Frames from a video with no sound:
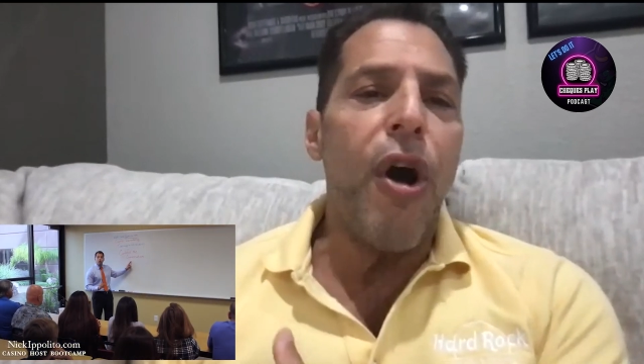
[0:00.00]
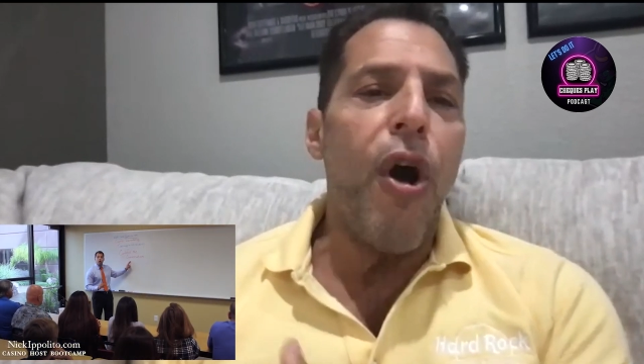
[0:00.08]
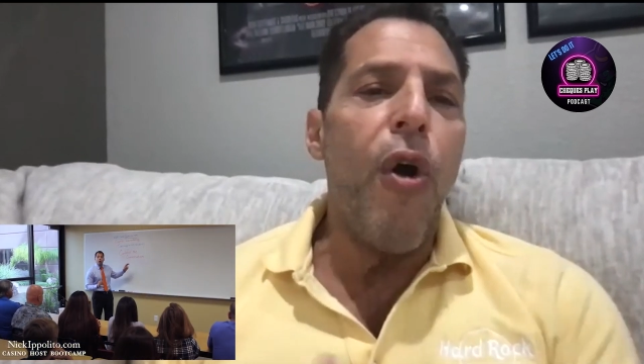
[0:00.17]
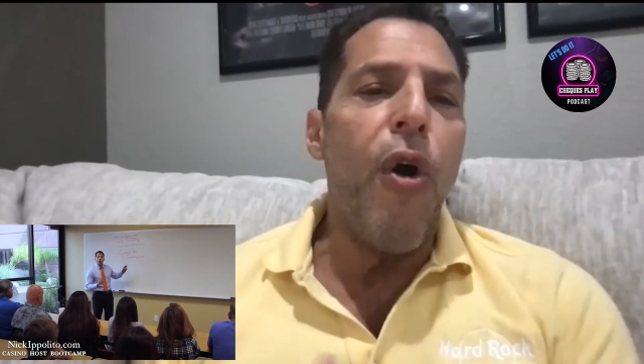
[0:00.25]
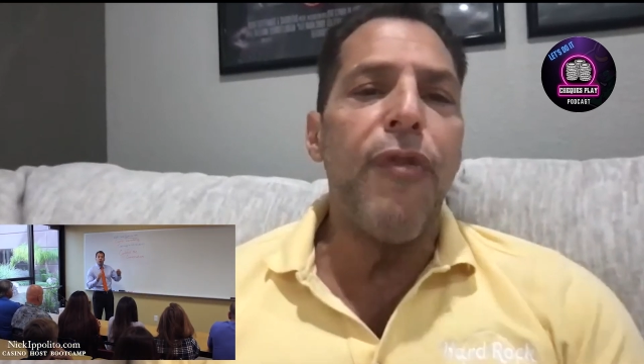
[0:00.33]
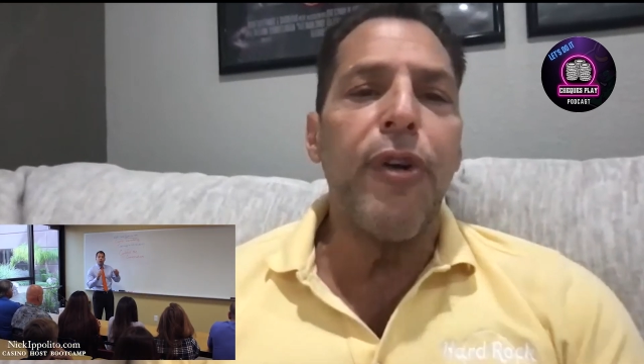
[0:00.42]

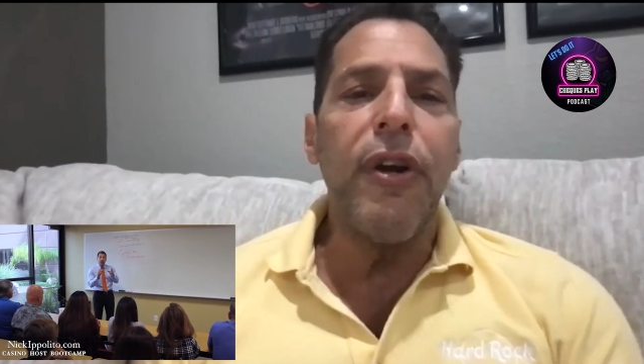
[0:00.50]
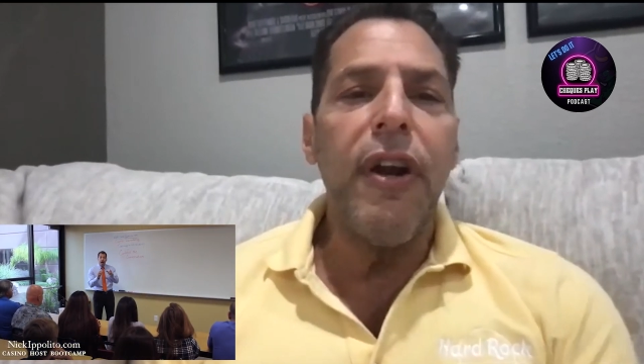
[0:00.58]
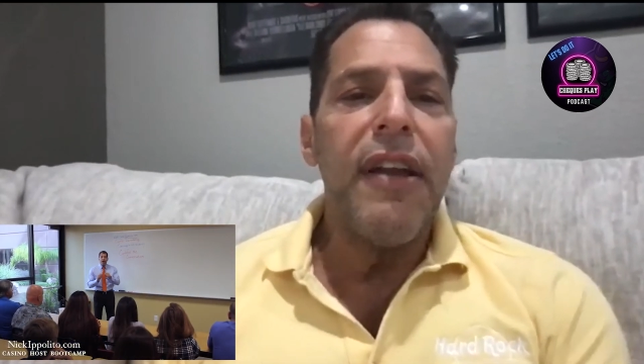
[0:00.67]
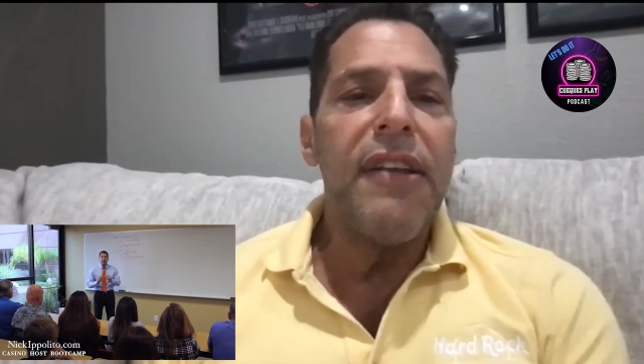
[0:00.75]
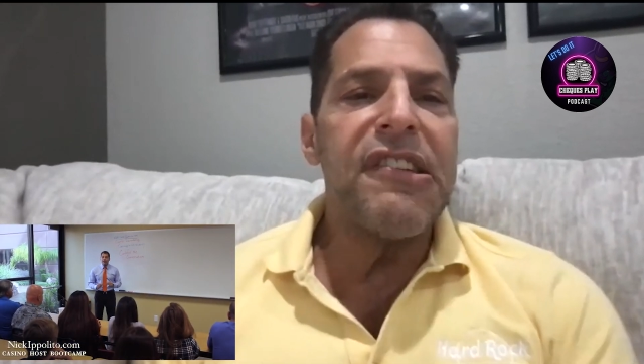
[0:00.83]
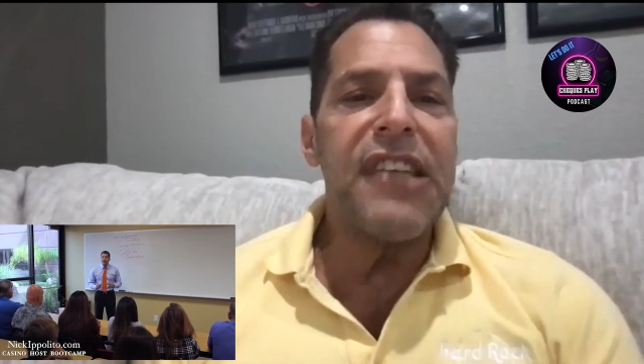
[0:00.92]

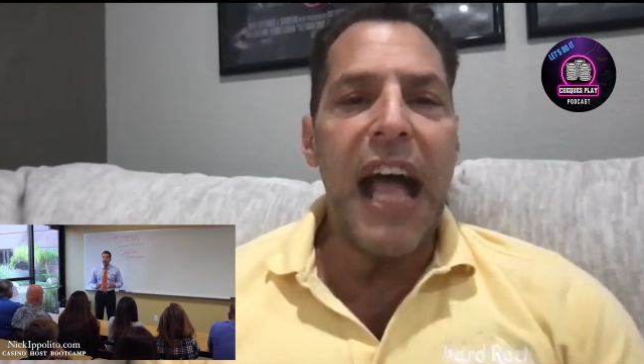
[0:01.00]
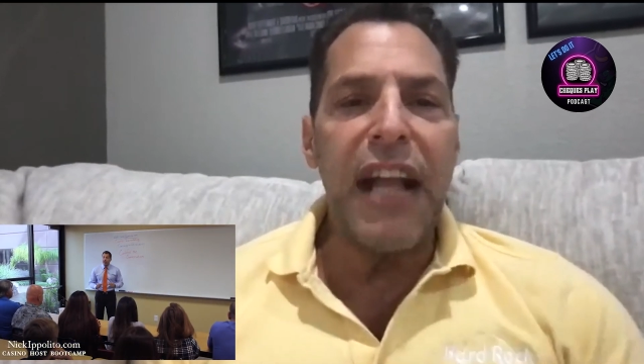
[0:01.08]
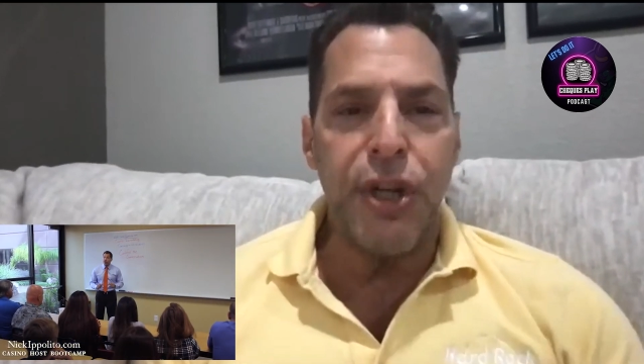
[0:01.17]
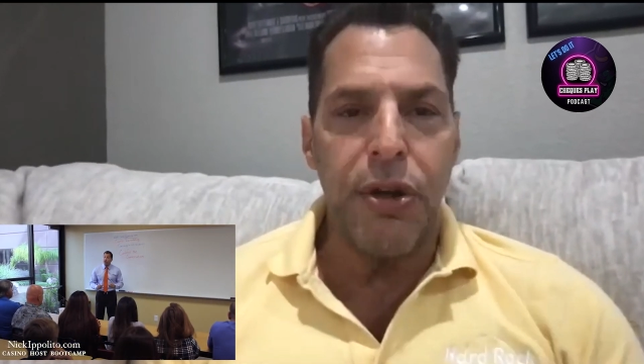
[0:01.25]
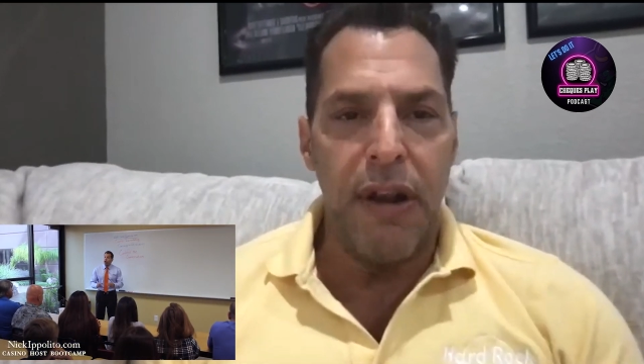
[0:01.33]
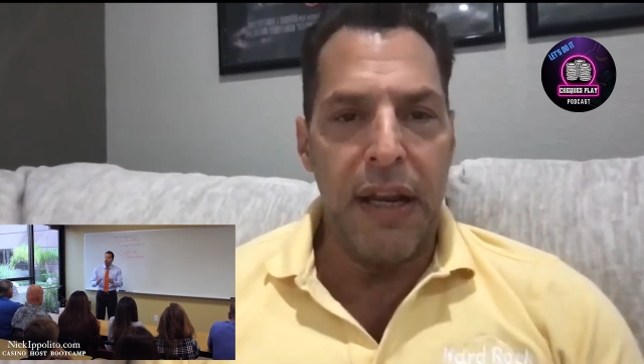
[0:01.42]

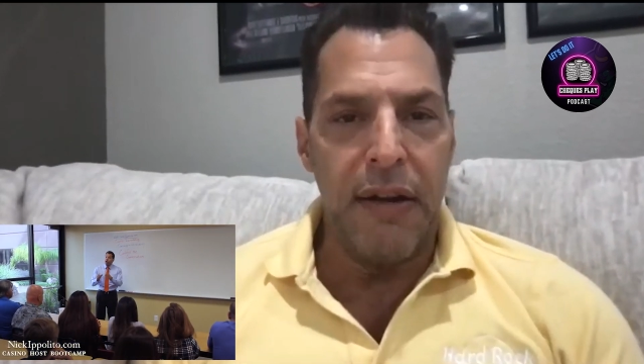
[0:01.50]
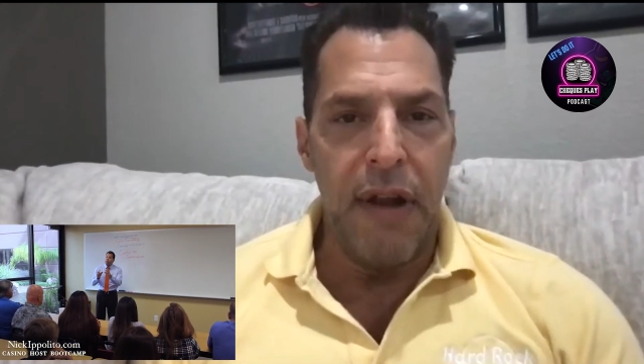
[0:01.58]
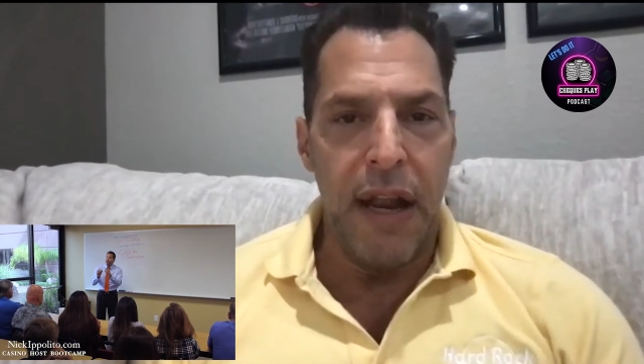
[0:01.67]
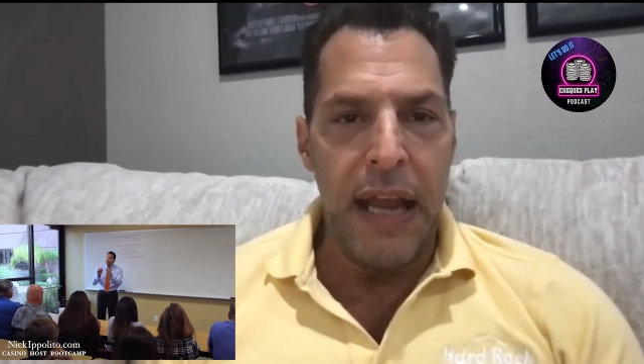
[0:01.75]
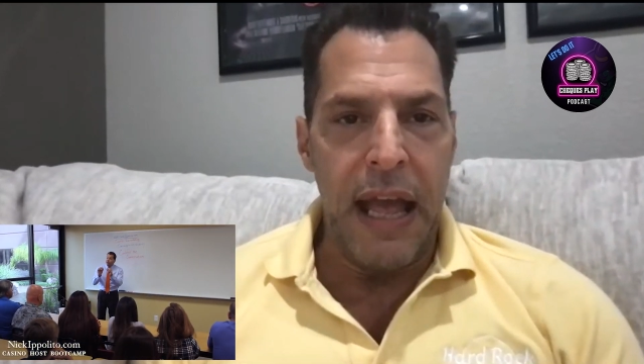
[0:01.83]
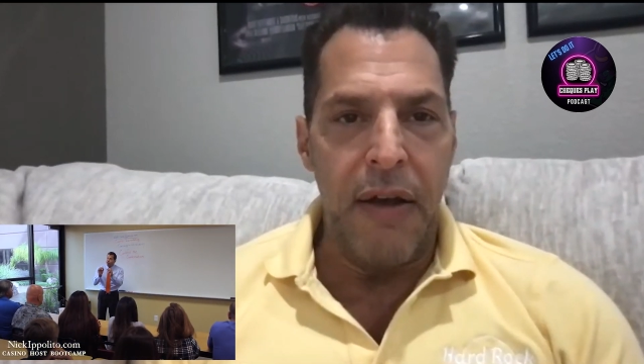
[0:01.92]
oversaturated
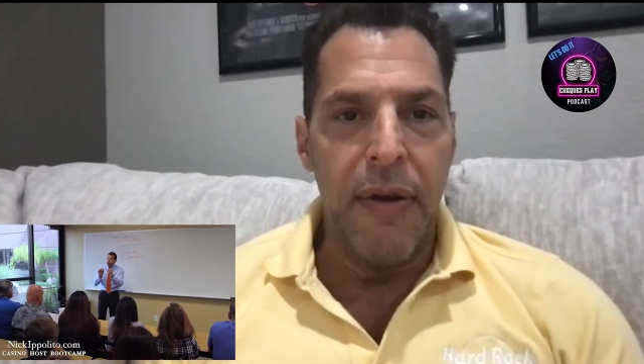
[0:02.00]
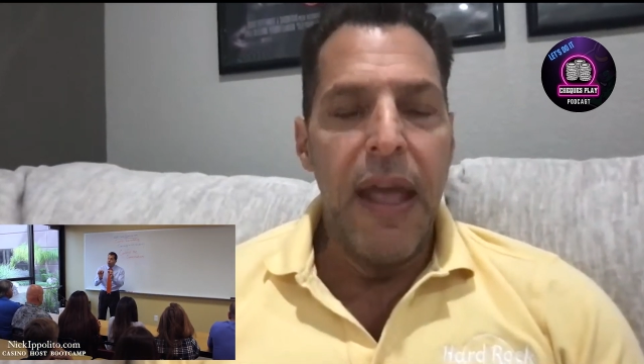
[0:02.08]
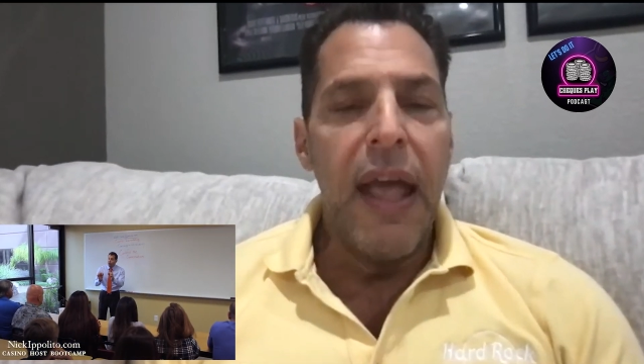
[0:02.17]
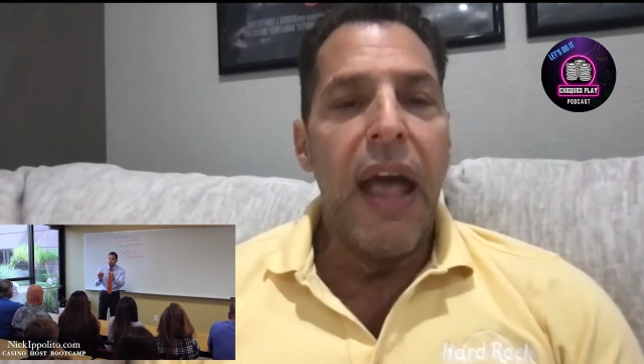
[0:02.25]
right now.